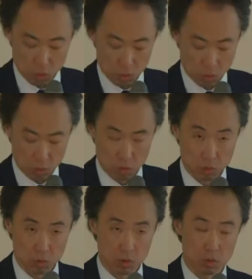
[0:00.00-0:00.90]

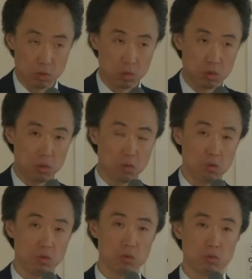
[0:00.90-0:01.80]
classifications or
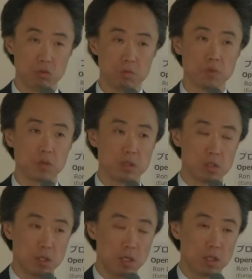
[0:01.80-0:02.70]
categories for
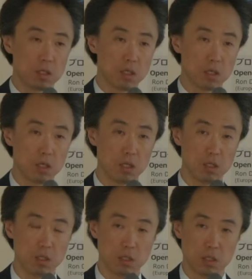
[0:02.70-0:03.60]
limited
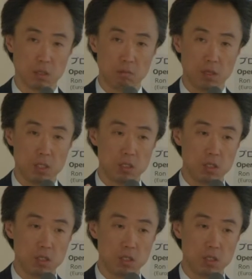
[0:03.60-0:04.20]
publishing.